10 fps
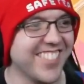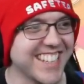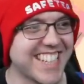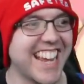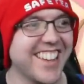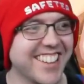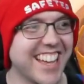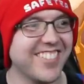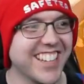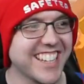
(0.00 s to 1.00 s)
the
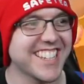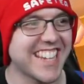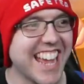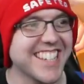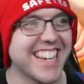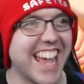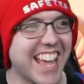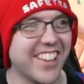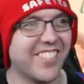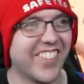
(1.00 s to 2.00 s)
I'm the cassette tape.